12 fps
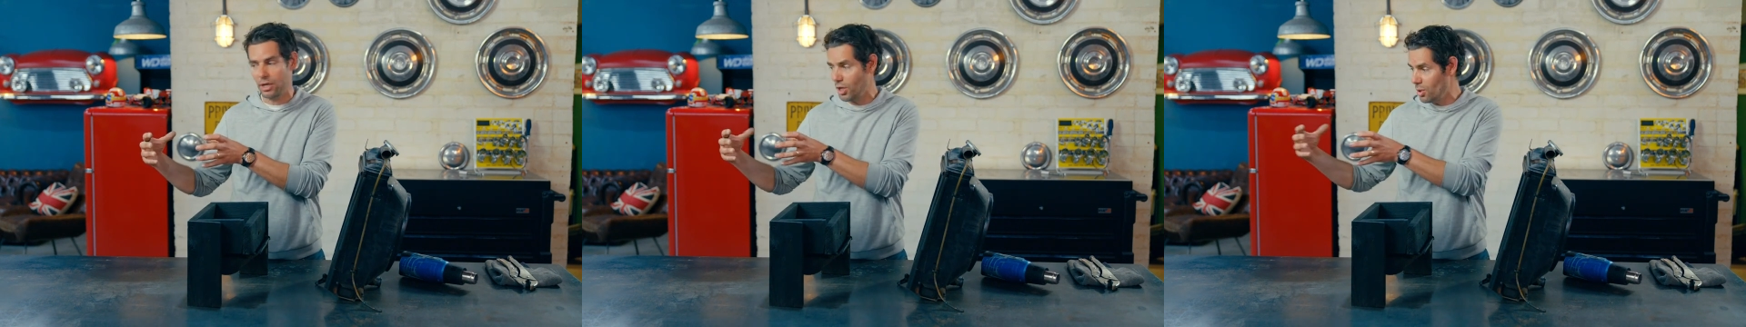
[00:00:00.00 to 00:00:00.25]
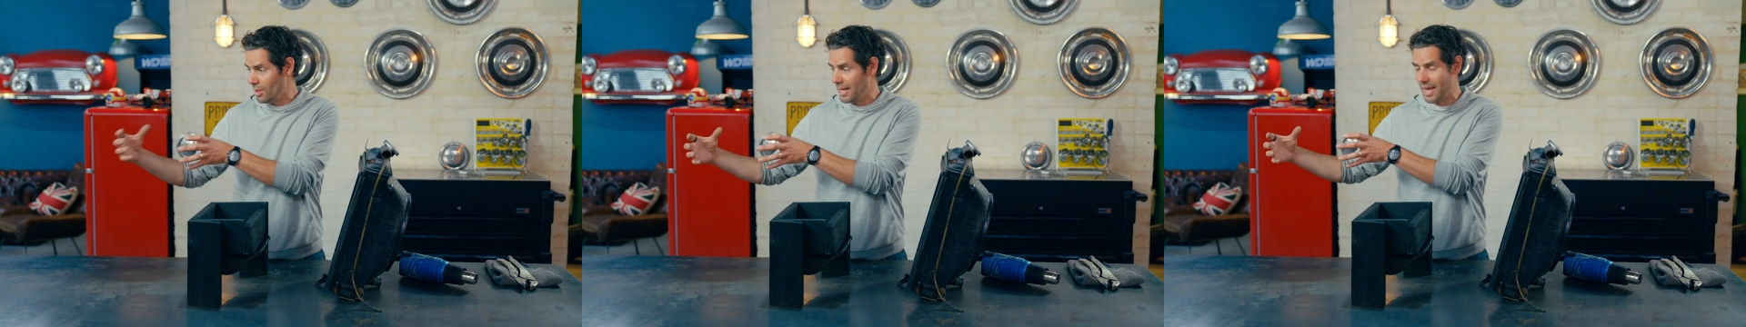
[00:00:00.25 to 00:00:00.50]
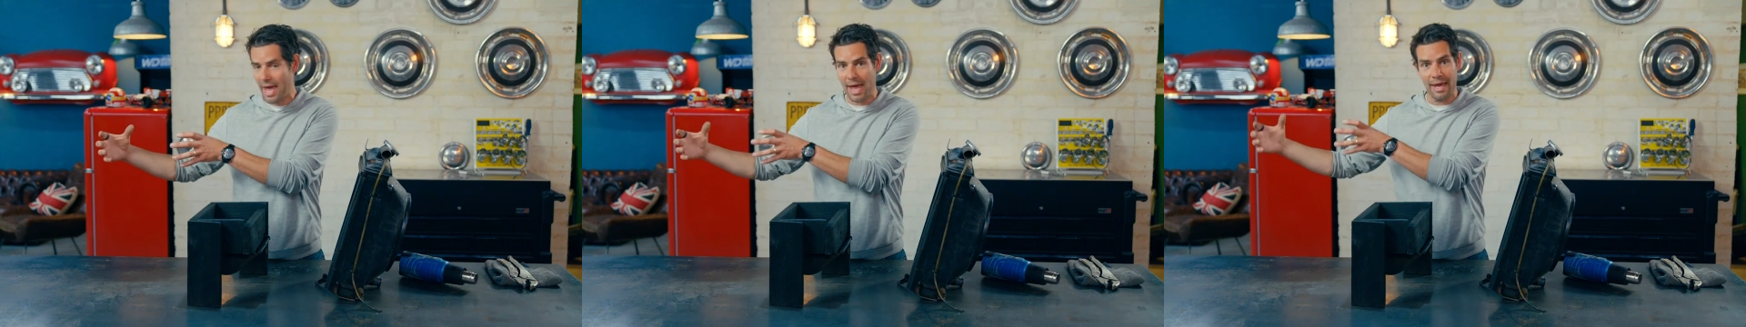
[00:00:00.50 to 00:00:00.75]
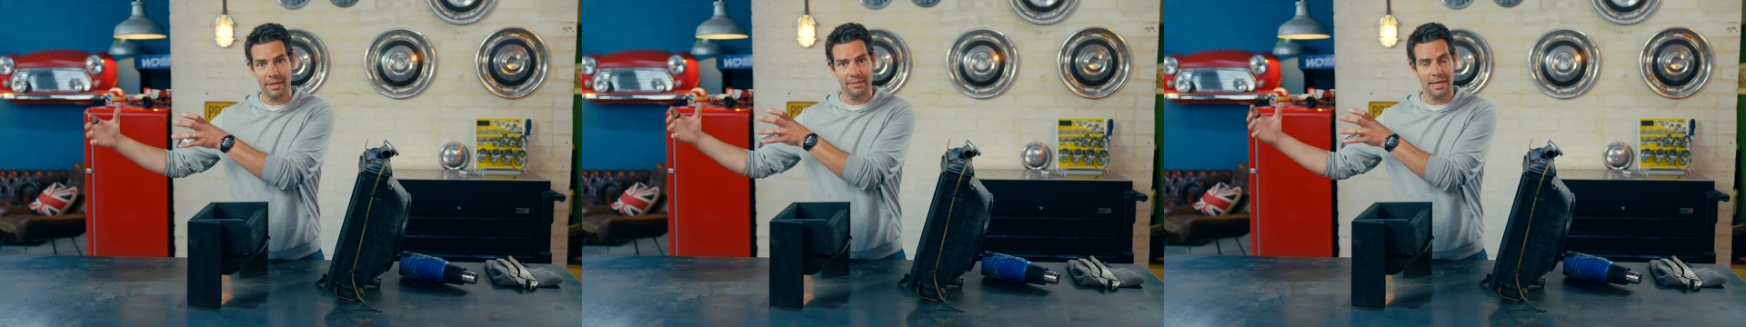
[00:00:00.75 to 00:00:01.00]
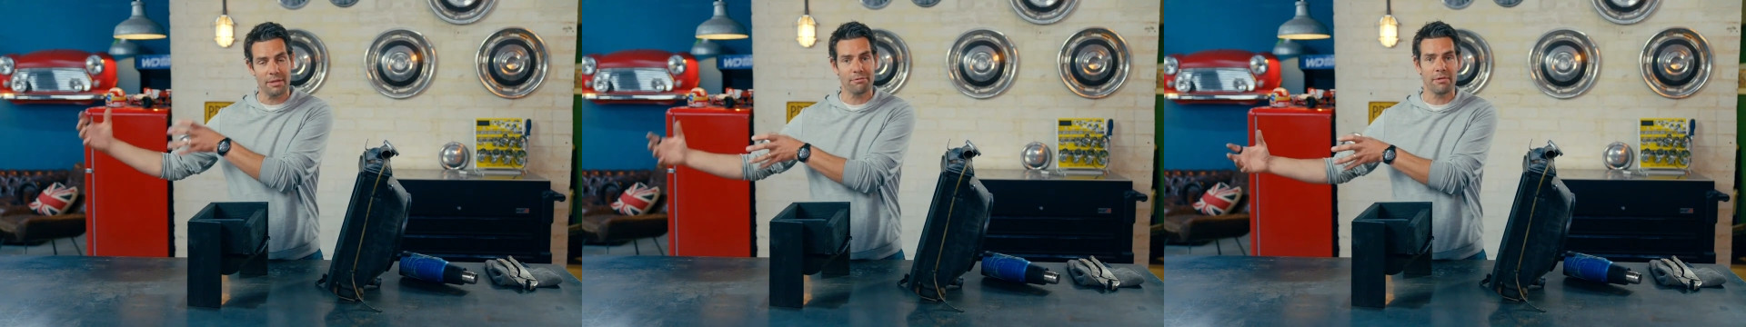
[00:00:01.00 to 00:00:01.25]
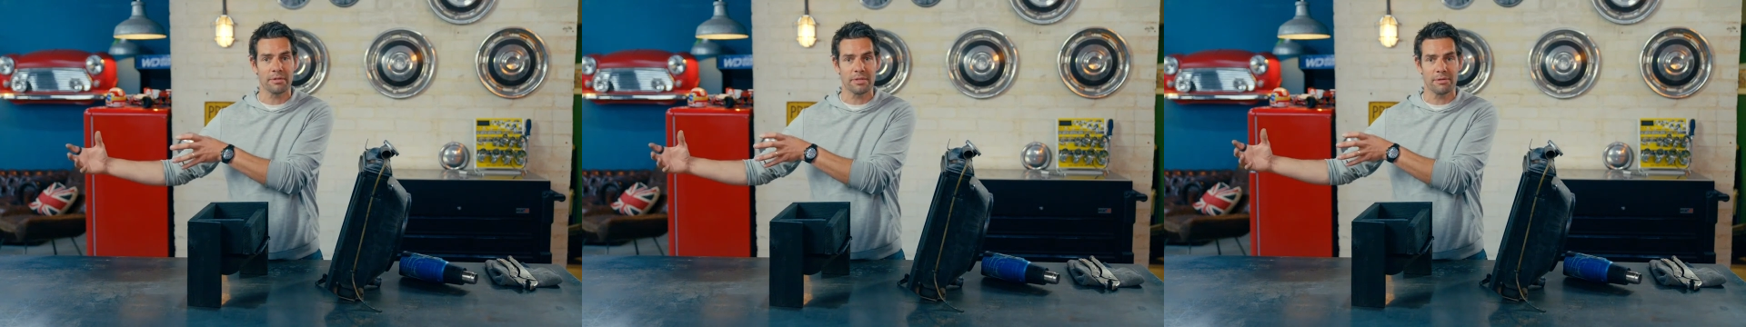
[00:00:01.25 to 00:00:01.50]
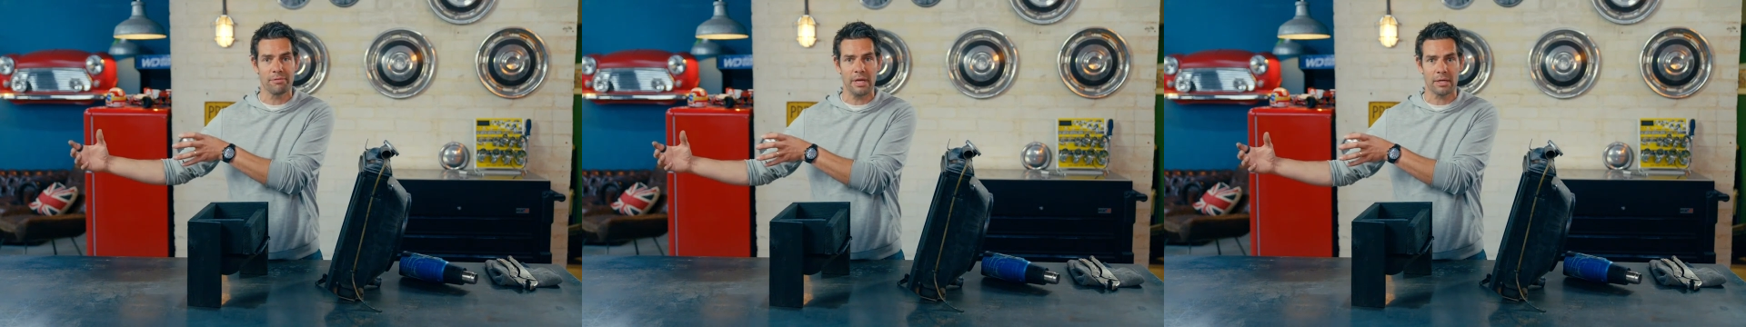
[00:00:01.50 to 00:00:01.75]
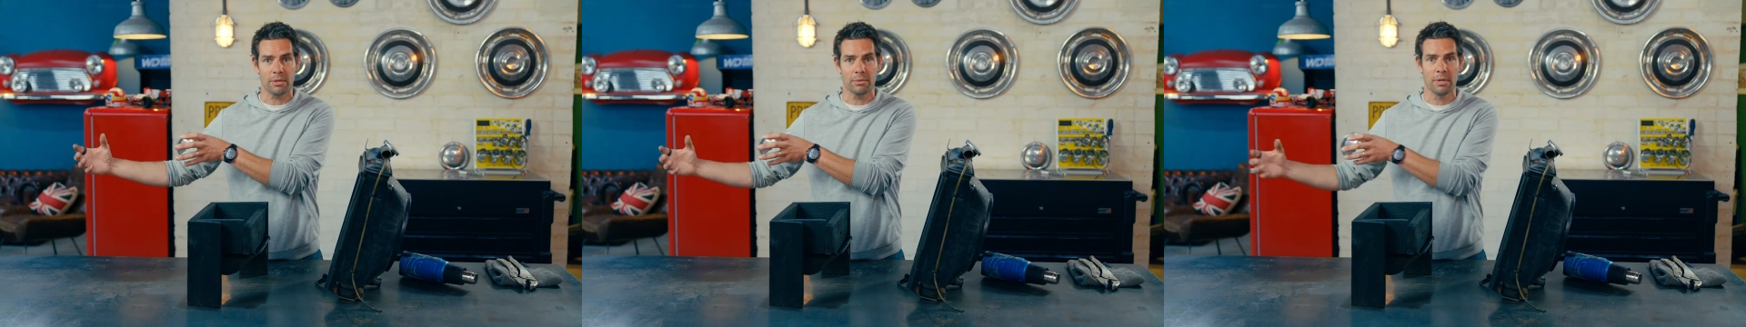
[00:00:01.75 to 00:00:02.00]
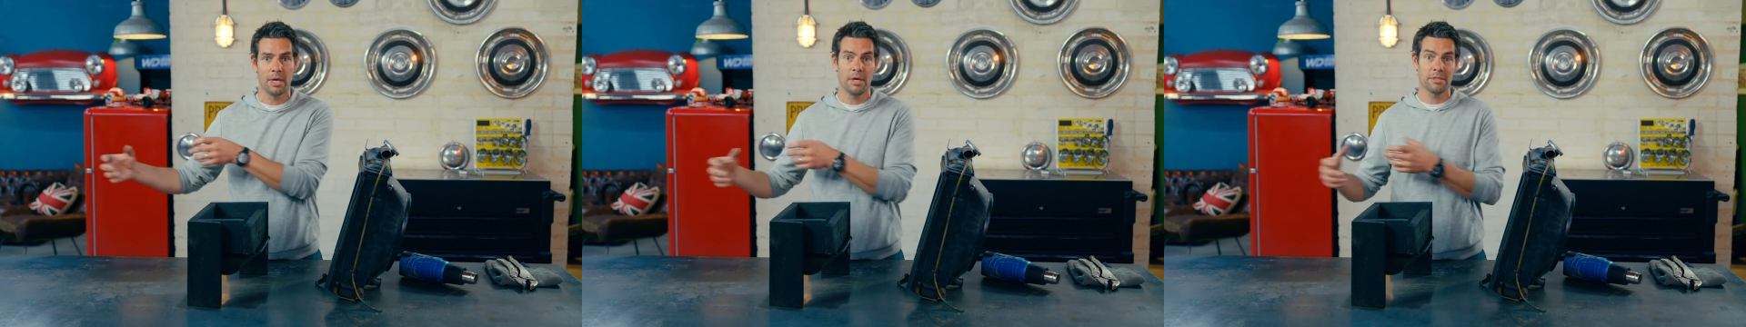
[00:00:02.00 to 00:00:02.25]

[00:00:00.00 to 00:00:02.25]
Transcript: cooling air down the front of the vehicle.